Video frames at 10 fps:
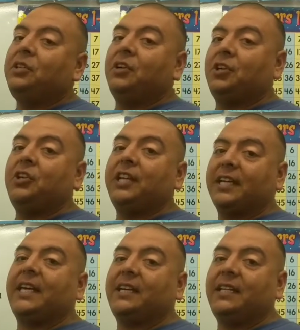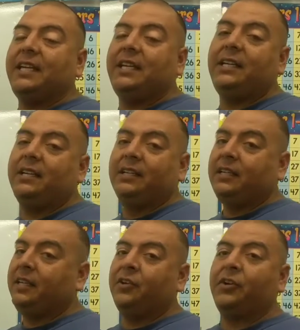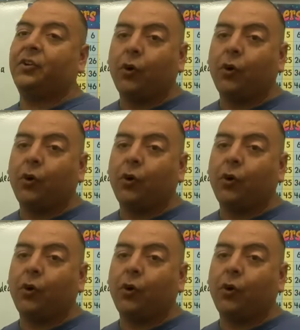you know, you need to get a lead, either